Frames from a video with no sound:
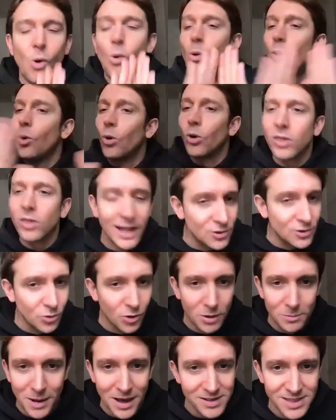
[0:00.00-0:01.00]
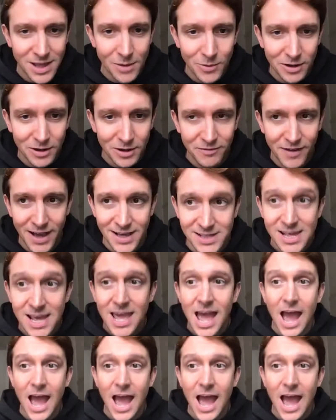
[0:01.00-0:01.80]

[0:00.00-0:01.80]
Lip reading: all they talk about is network effects.